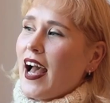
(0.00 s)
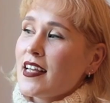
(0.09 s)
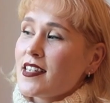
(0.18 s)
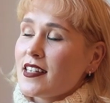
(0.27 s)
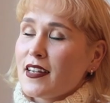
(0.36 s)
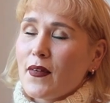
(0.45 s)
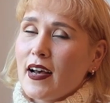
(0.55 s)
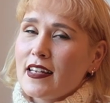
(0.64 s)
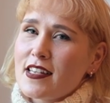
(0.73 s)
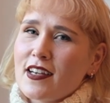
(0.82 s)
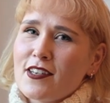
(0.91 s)
As a
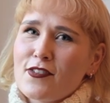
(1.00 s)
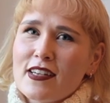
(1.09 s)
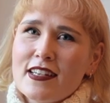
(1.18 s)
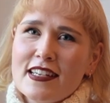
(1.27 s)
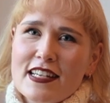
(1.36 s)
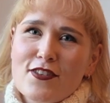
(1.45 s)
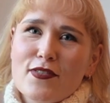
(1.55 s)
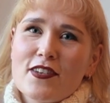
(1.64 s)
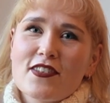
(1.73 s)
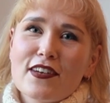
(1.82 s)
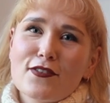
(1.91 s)
knitwear designer and a knitter
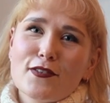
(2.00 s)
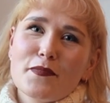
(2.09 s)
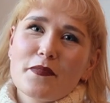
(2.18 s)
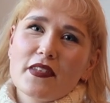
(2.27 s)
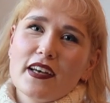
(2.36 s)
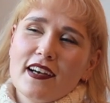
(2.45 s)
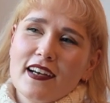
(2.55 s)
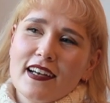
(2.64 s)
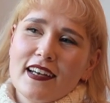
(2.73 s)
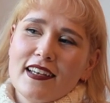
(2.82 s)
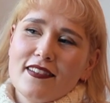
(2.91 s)
in general,
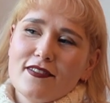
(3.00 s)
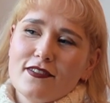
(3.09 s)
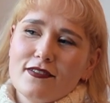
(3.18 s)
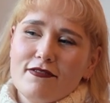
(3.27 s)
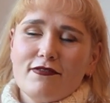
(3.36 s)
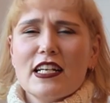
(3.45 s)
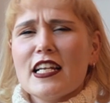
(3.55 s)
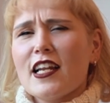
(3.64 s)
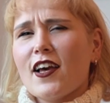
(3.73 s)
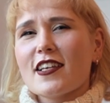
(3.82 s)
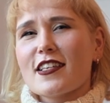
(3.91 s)
I
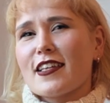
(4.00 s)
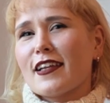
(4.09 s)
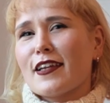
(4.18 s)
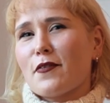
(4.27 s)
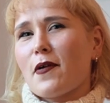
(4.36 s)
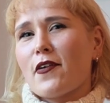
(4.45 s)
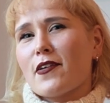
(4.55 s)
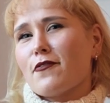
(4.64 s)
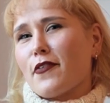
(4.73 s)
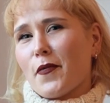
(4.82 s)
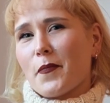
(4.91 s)
really like seeing knitwear in
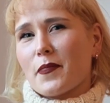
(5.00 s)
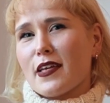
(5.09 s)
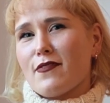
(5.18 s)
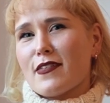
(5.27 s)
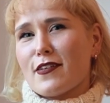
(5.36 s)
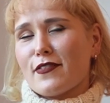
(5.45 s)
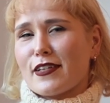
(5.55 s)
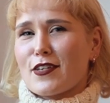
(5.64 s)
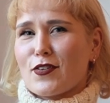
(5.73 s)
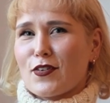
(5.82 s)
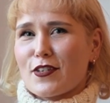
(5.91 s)
film, even if
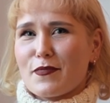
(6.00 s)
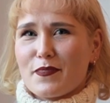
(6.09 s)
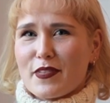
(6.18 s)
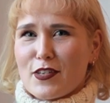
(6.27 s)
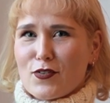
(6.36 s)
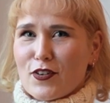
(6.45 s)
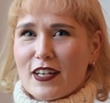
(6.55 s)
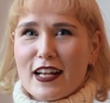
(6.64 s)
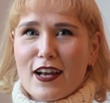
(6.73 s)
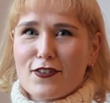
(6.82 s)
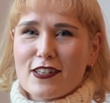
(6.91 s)
it's not
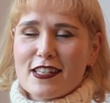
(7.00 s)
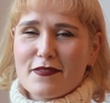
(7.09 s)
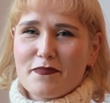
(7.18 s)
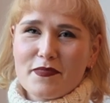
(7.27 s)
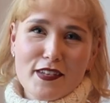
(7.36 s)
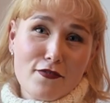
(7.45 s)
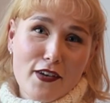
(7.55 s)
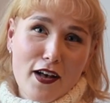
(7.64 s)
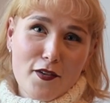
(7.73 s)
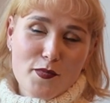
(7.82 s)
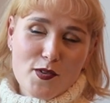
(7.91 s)
historically accurate, if it
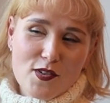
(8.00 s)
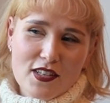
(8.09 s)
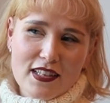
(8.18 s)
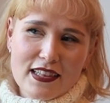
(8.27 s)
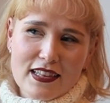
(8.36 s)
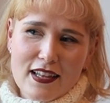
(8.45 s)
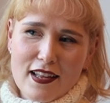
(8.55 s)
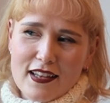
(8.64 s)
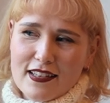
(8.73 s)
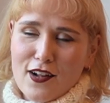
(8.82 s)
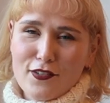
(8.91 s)
helps
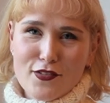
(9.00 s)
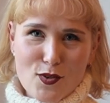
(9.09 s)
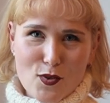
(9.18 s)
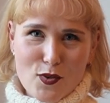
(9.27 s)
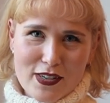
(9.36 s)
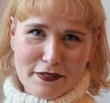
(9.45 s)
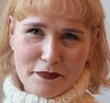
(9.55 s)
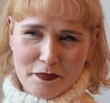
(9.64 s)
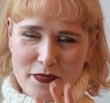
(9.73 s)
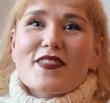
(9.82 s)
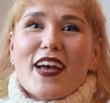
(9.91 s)
tell the story.
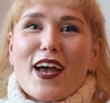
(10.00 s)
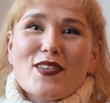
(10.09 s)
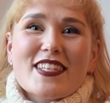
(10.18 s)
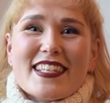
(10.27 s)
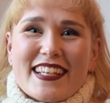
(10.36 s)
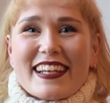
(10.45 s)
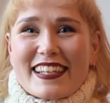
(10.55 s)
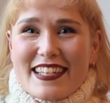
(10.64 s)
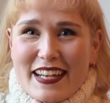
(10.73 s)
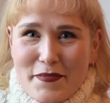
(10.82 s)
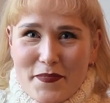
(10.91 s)
I will see you next
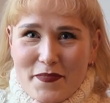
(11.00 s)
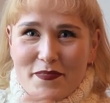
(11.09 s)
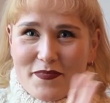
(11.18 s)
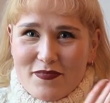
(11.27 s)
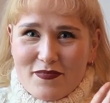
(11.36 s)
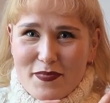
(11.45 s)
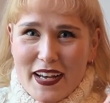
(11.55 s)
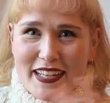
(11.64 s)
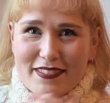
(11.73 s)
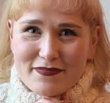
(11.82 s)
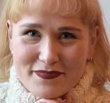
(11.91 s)
time.
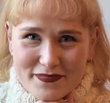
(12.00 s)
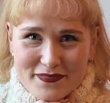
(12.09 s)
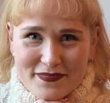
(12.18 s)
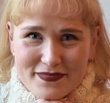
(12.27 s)
Bye!